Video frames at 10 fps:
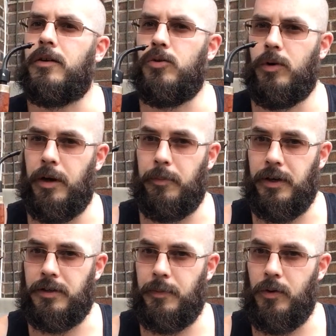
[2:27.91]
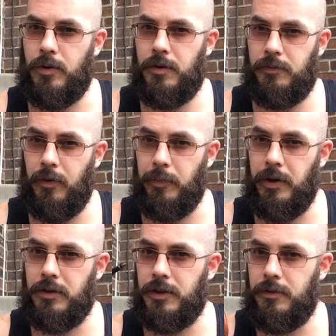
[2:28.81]
You want a big smoke from
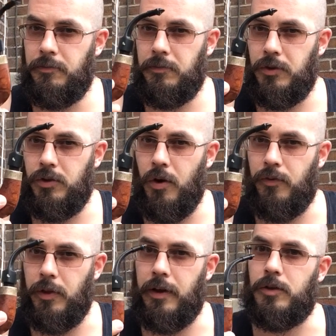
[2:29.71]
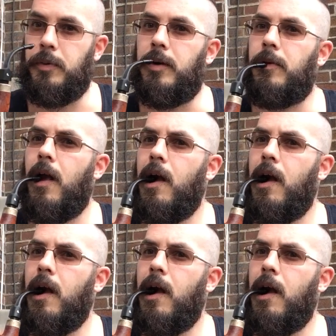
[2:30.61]
Peterson, you go for the house pipe.